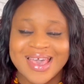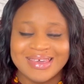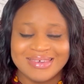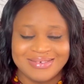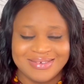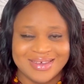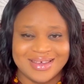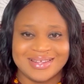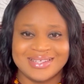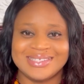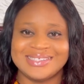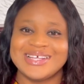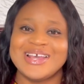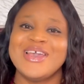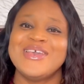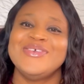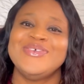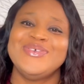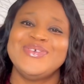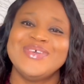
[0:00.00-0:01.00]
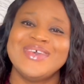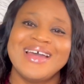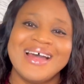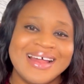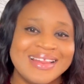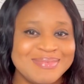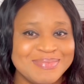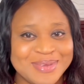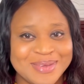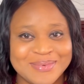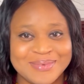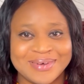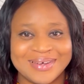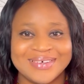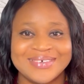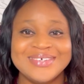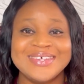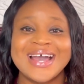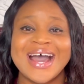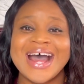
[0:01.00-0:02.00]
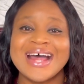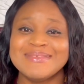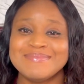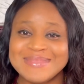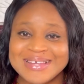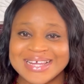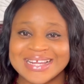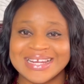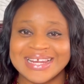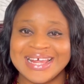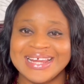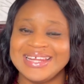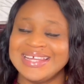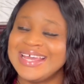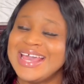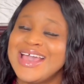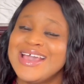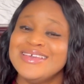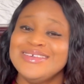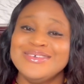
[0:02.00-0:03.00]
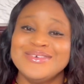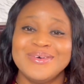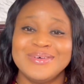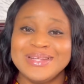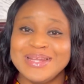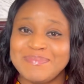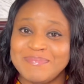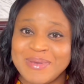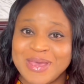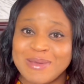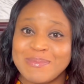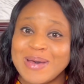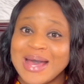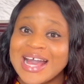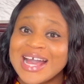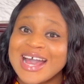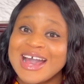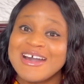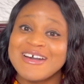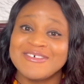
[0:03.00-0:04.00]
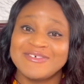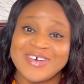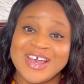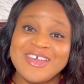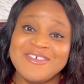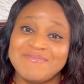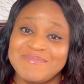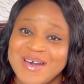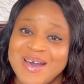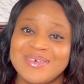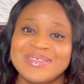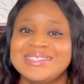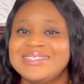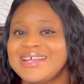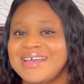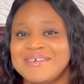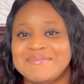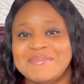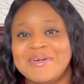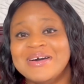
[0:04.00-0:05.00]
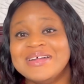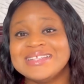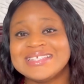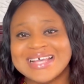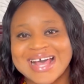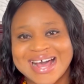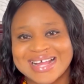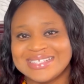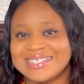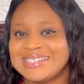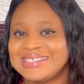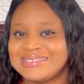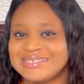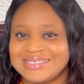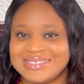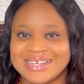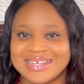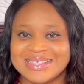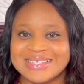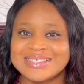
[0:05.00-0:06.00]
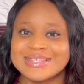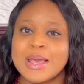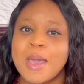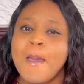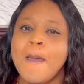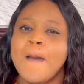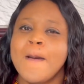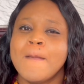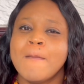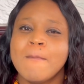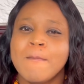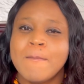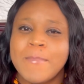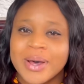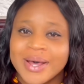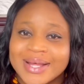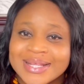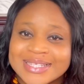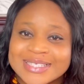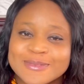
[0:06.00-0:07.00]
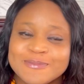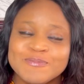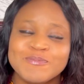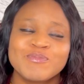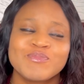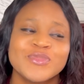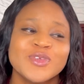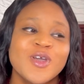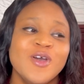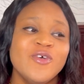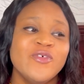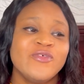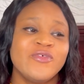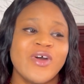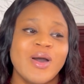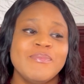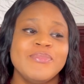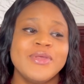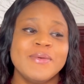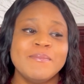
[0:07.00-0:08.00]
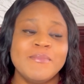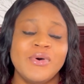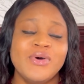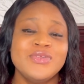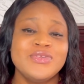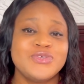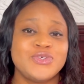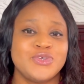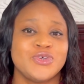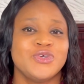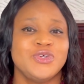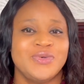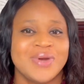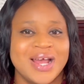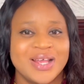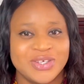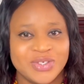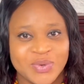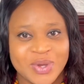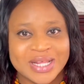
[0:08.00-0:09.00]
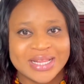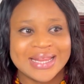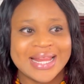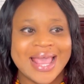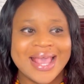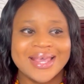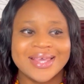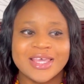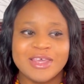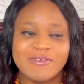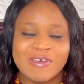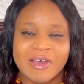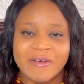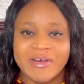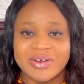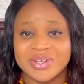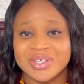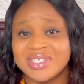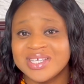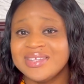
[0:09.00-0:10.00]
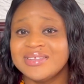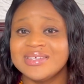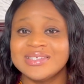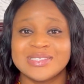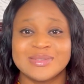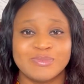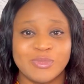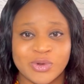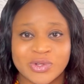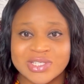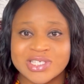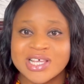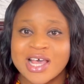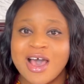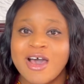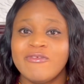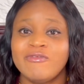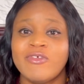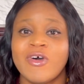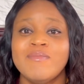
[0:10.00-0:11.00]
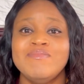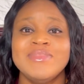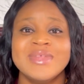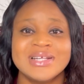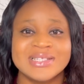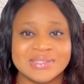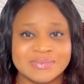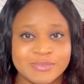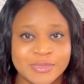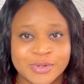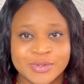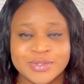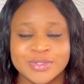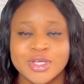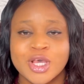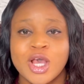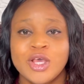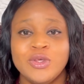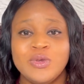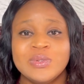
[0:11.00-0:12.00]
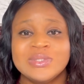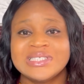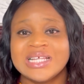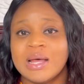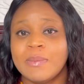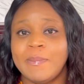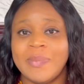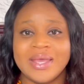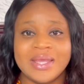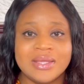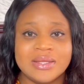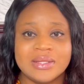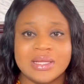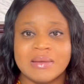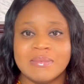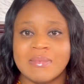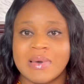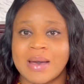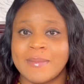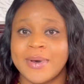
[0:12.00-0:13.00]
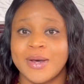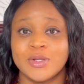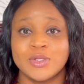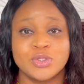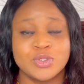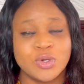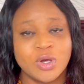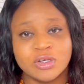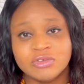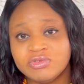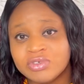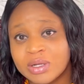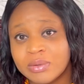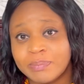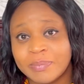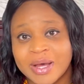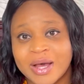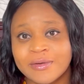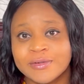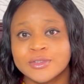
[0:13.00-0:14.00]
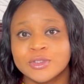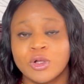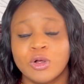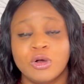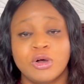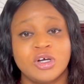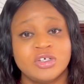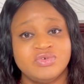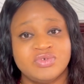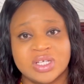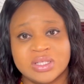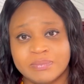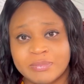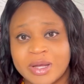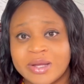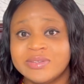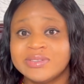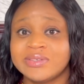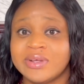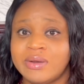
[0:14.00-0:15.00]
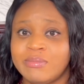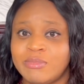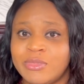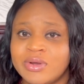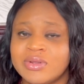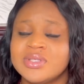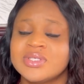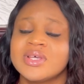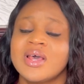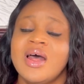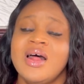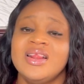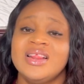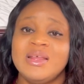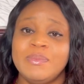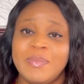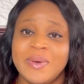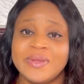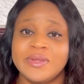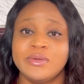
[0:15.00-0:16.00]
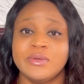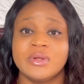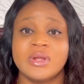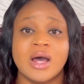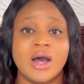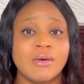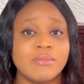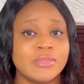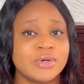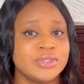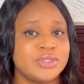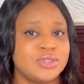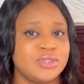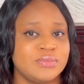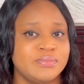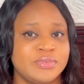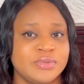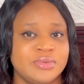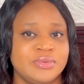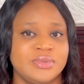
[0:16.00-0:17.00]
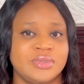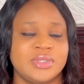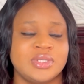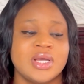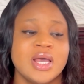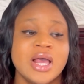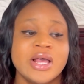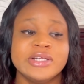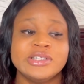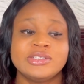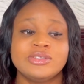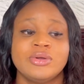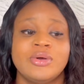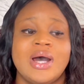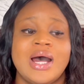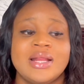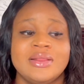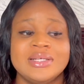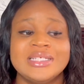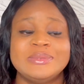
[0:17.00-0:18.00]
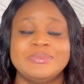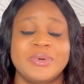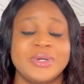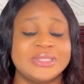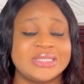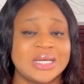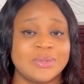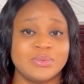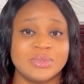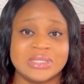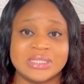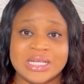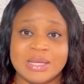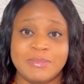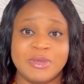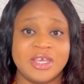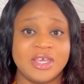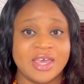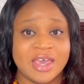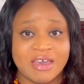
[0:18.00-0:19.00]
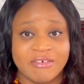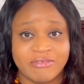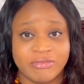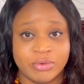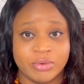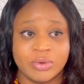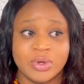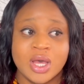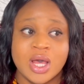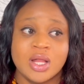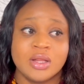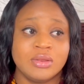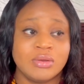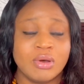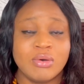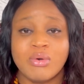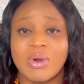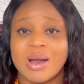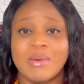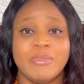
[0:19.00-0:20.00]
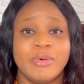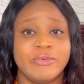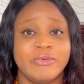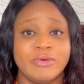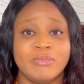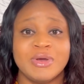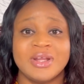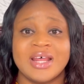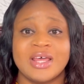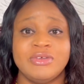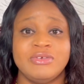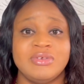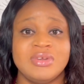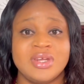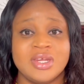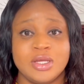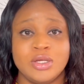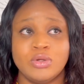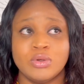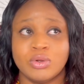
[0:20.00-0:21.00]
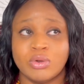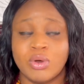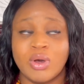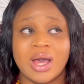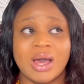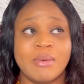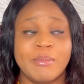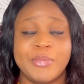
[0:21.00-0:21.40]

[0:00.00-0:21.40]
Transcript: Yes, you heard me well, you heard me clearly. You only pay back £5 a month as a student. But from the month you graduate, like if you're graduating this month, from next month you start paying them about £200 or £100 a month, depending on how much you borrowed. So at this point I will say be careful. Don't go and borrow more than you need, or don't go and